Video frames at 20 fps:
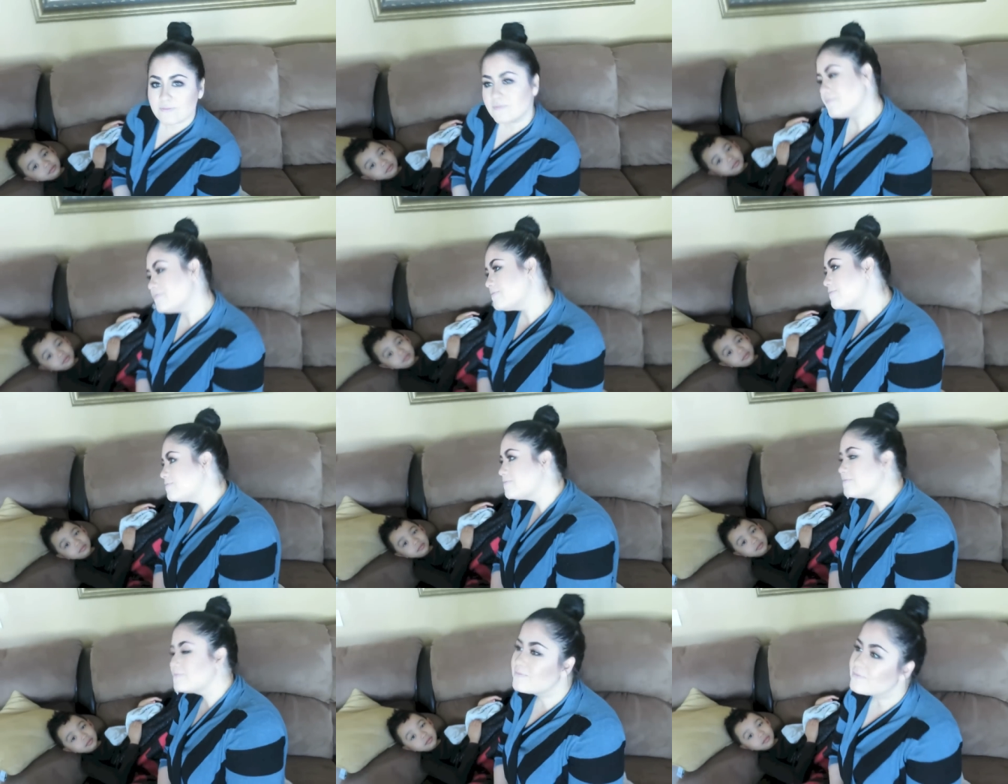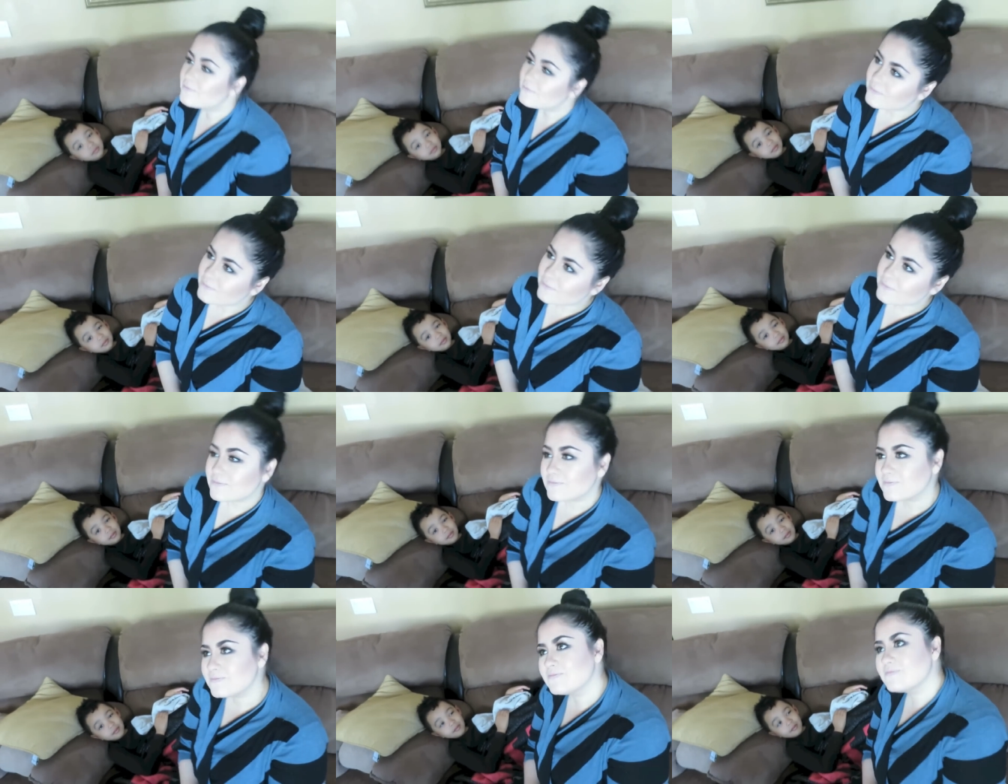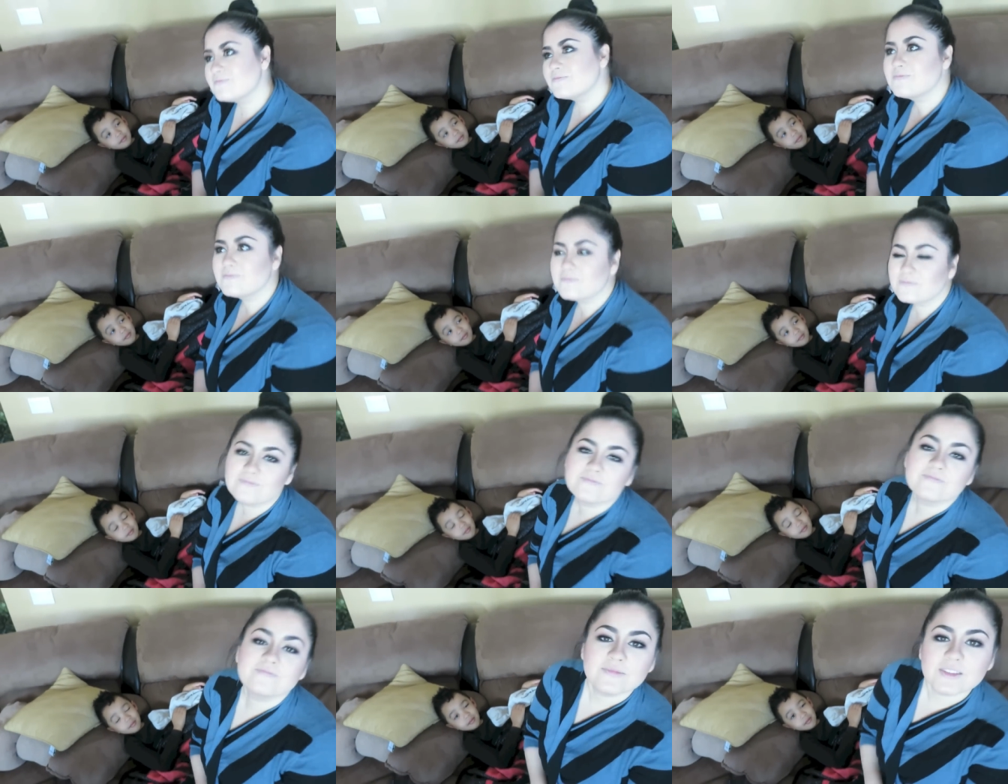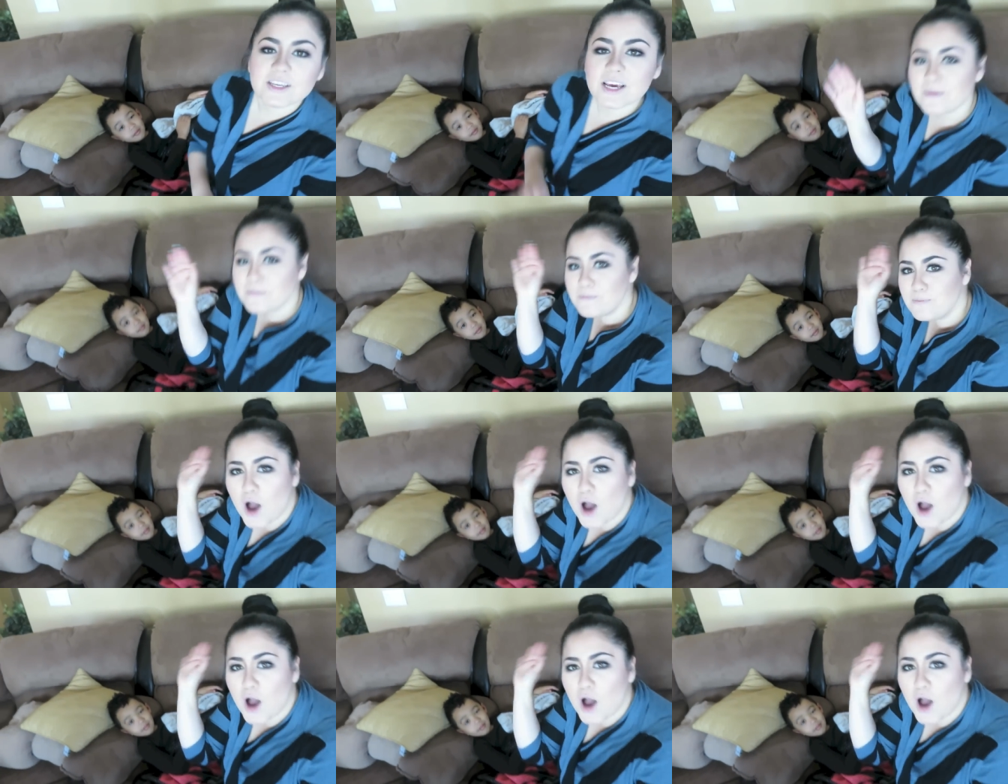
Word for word: Got my honey. Good